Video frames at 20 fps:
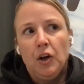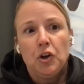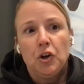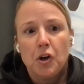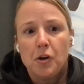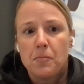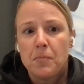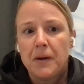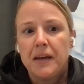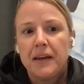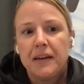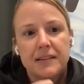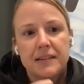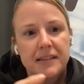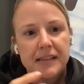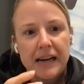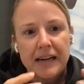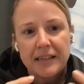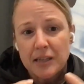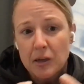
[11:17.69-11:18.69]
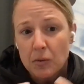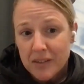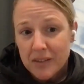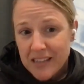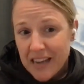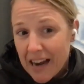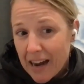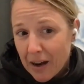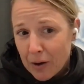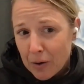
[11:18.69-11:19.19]
could be inside
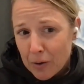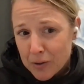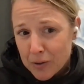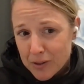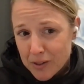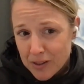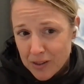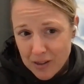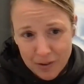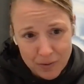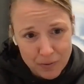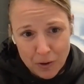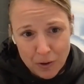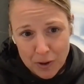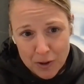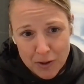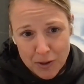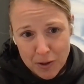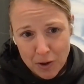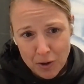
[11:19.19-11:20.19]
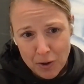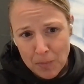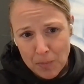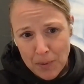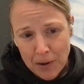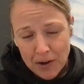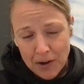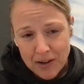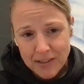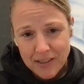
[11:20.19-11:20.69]
someone's house for a certain
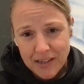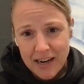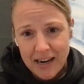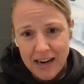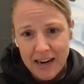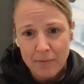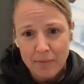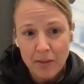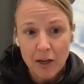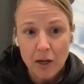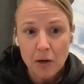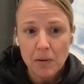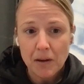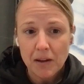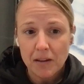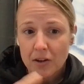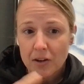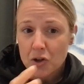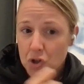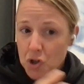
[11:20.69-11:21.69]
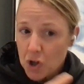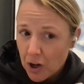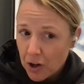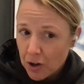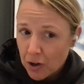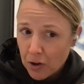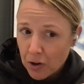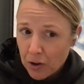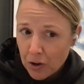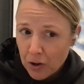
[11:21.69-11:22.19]
period of time. They could be in the
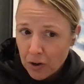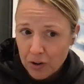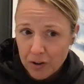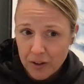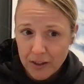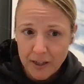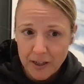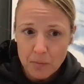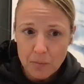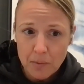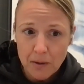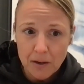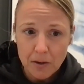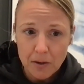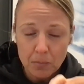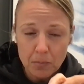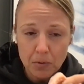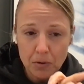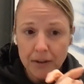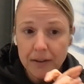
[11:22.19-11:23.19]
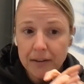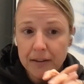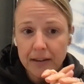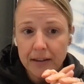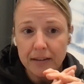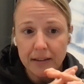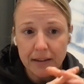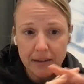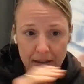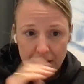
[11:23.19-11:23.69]
jungle. They could be
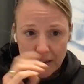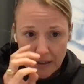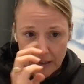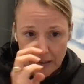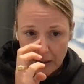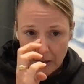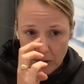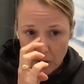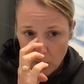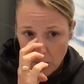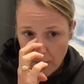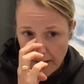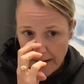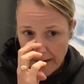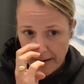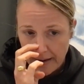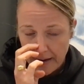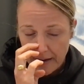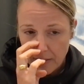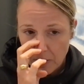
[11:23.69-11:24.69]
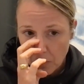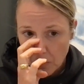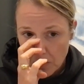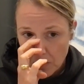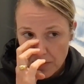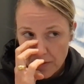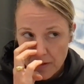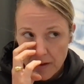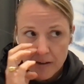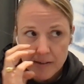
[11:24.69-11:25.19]
completely like hidden away. And there
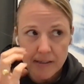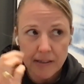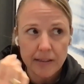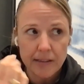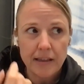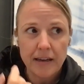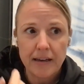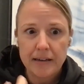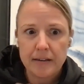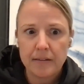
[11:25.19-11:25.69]
were things that